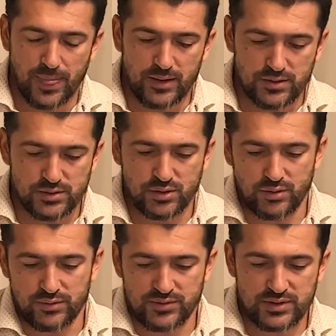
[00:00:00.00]
So
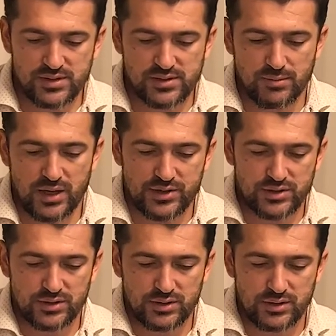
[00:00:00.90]
if it is a
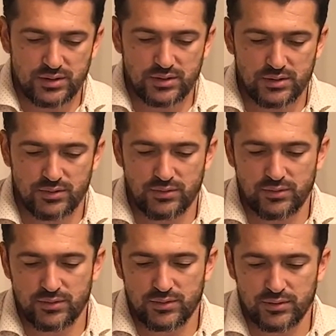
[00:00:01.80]
margin,
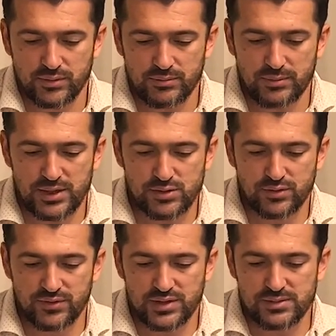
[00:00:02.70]
based
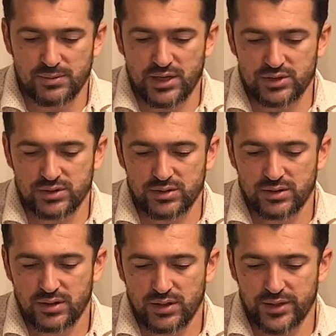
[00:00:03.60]
on this
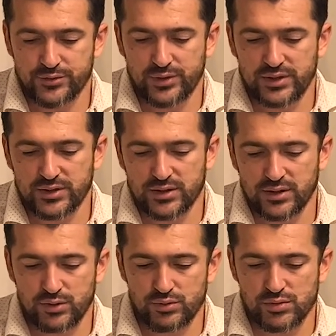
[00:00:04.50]
margin, the trader can
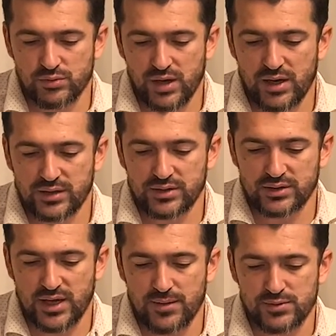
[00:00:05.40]
use 100
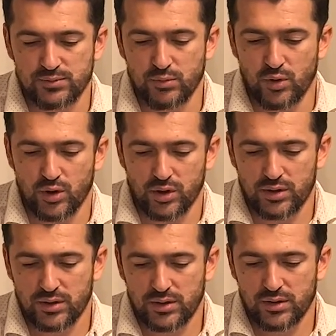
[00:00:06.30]
times more
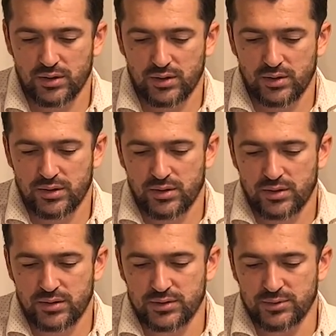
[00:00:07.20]

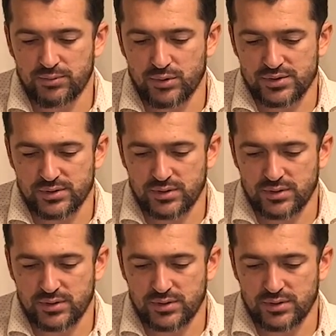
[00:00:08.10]
deposit,